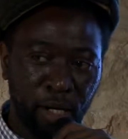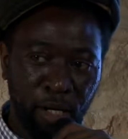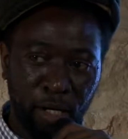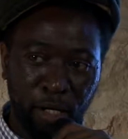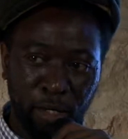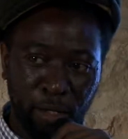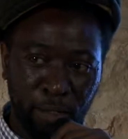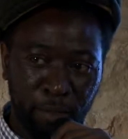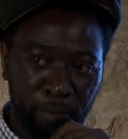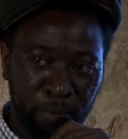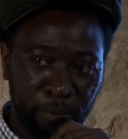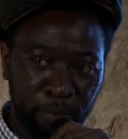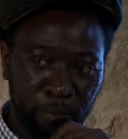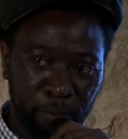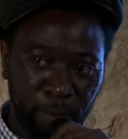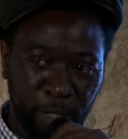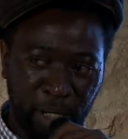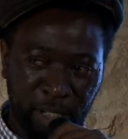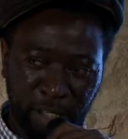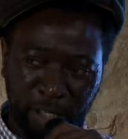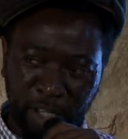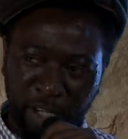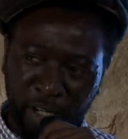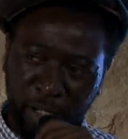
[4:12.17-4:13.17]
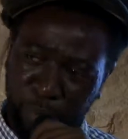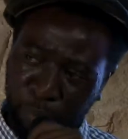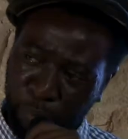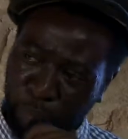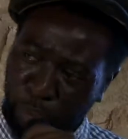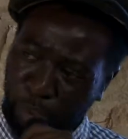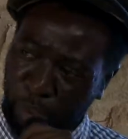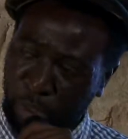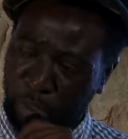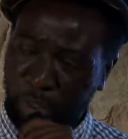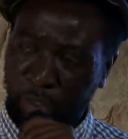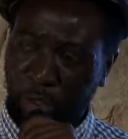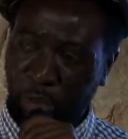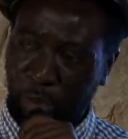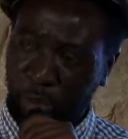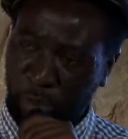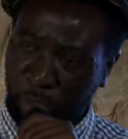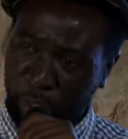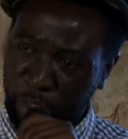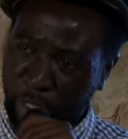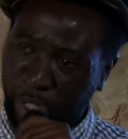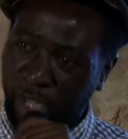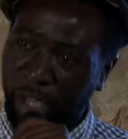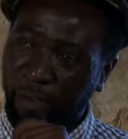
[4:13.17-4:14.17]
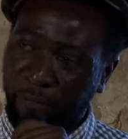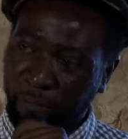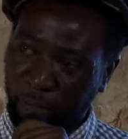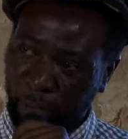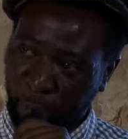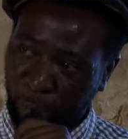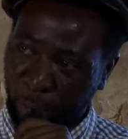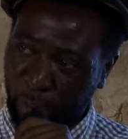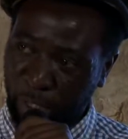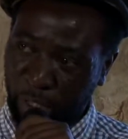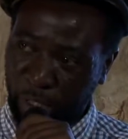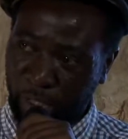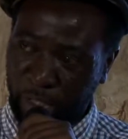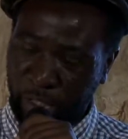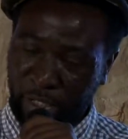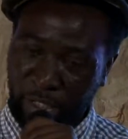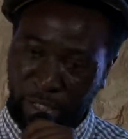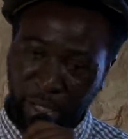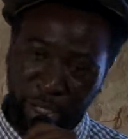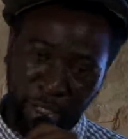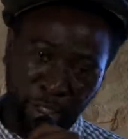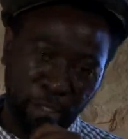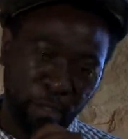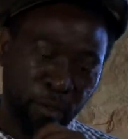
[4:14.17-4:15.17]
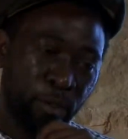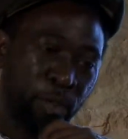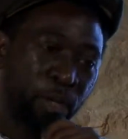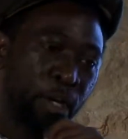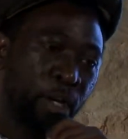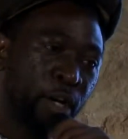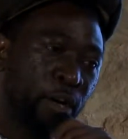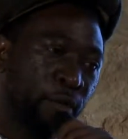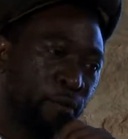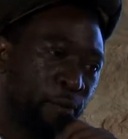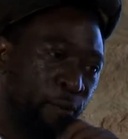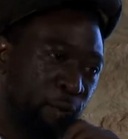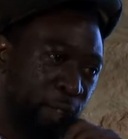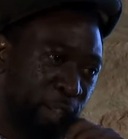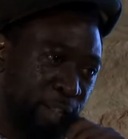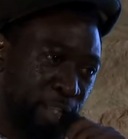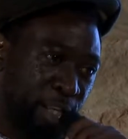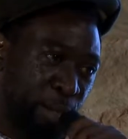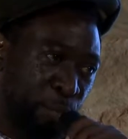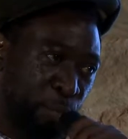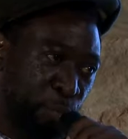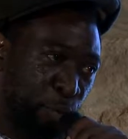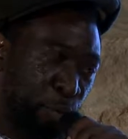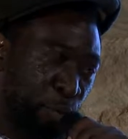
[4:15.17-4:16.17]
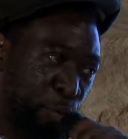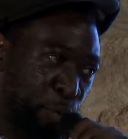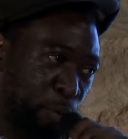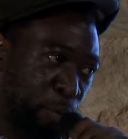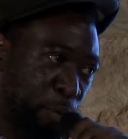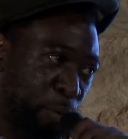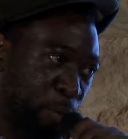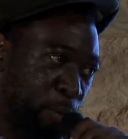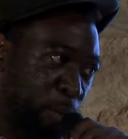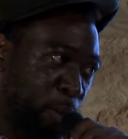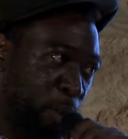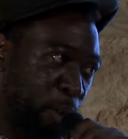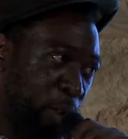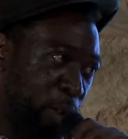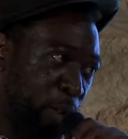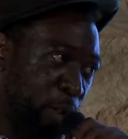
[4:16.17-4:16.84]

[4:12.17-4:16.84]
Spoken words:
I think every word, like for example,